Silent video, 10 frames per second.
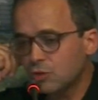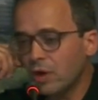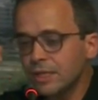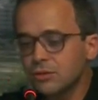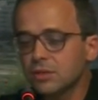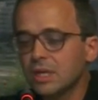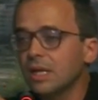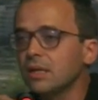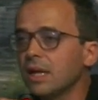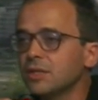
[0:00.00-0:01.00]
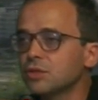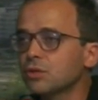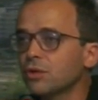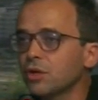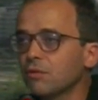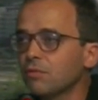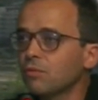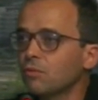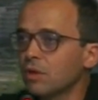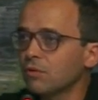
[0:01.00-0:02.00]
trying to tell a story of
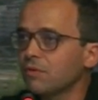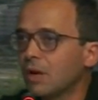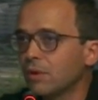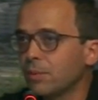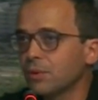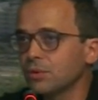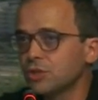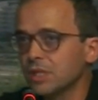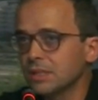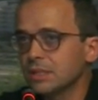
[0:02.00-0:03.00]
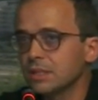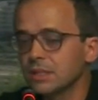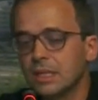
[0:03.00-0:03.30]
one of our projects